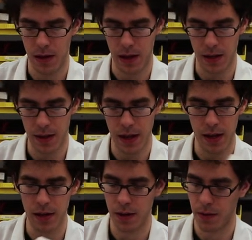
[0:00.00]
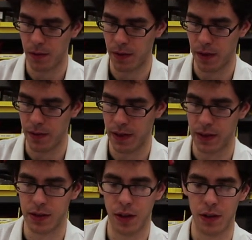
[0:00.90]
And then, when
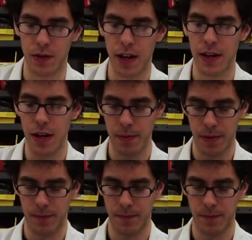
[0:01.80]
everything's all dried up,